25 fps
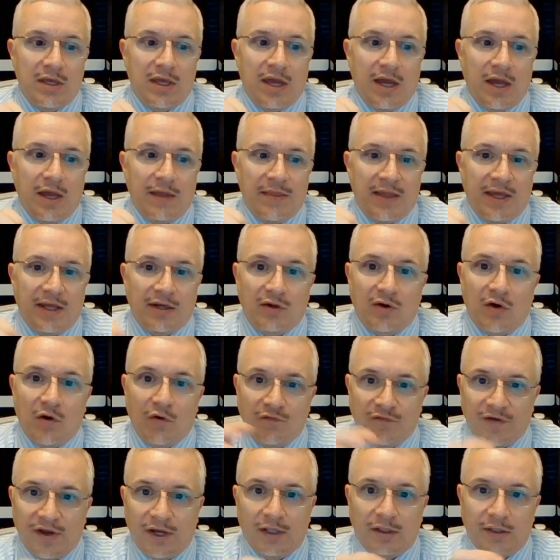and then
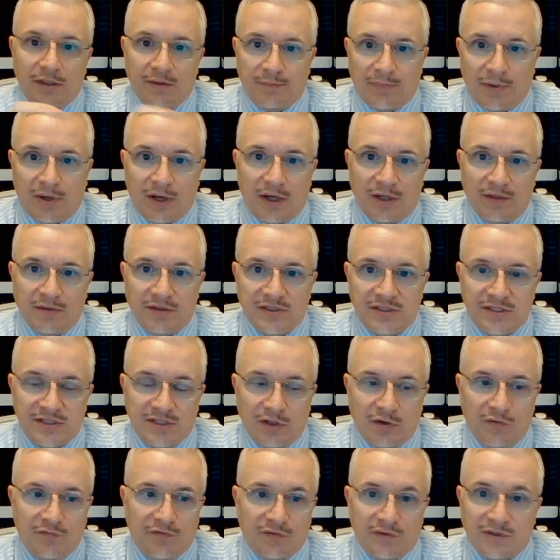covalently bond the
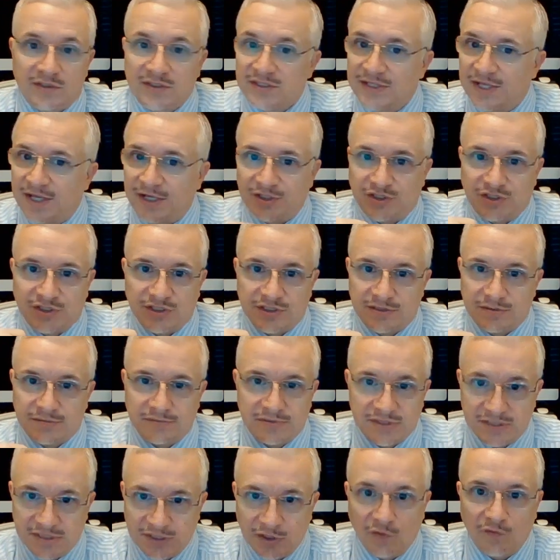silver. It's not just
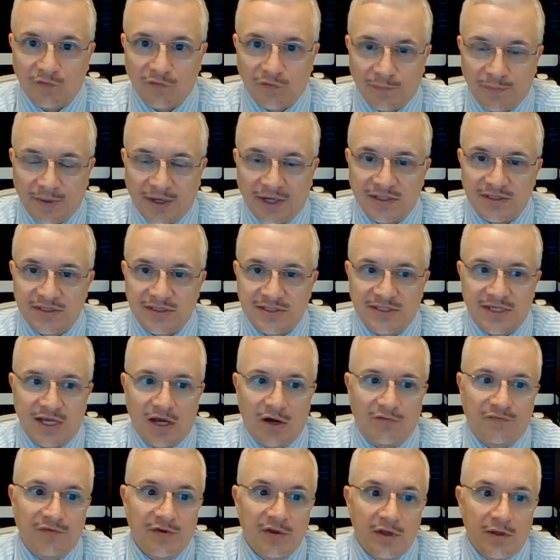silver by
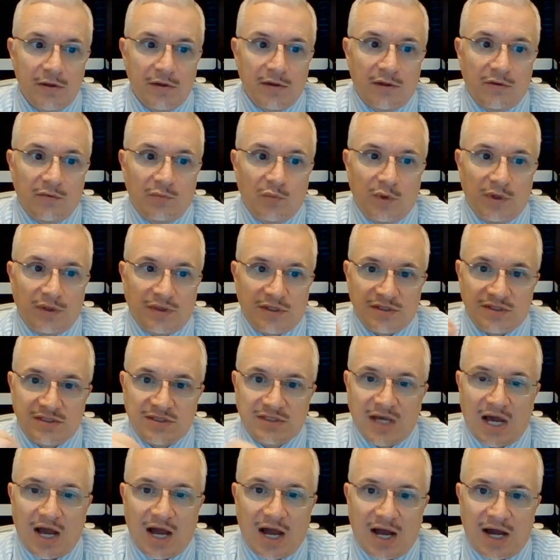itself. With the
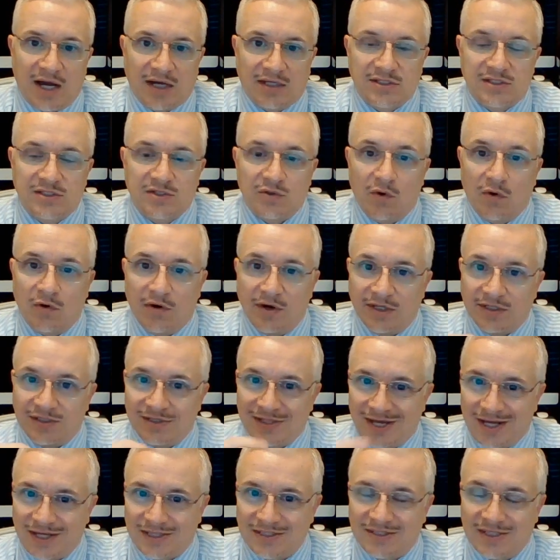socks or any
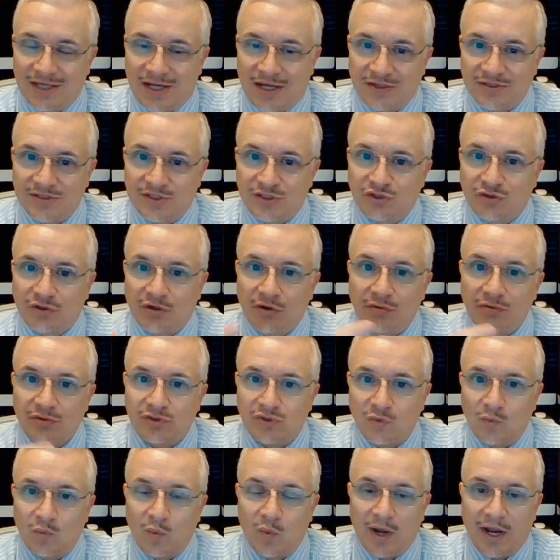textiles that you're going
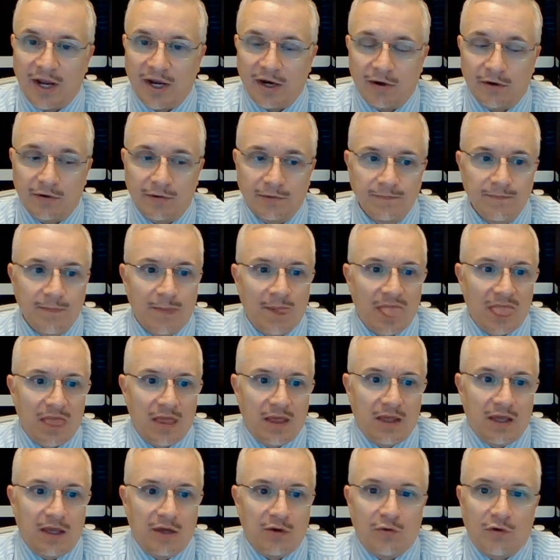to wear,
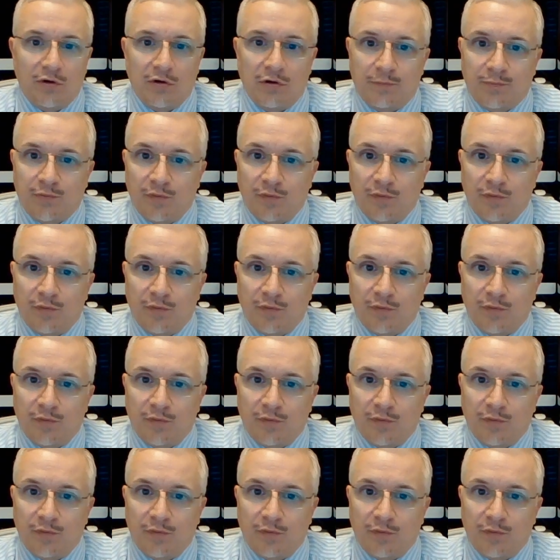in order to